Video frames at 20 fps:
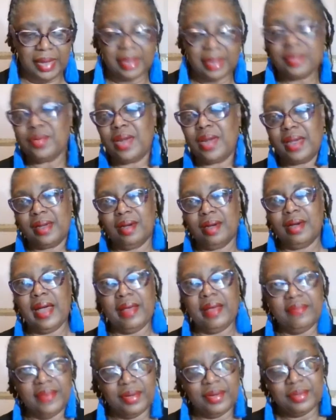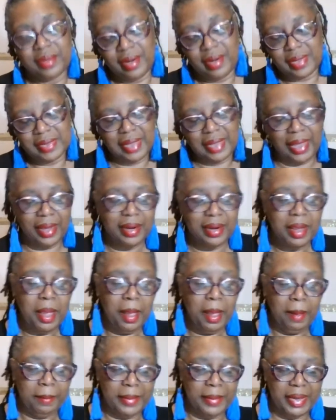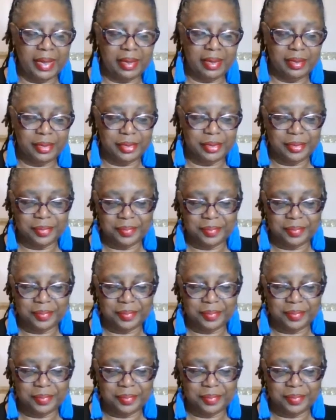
That's what I call iPhone, dark side. But anywho,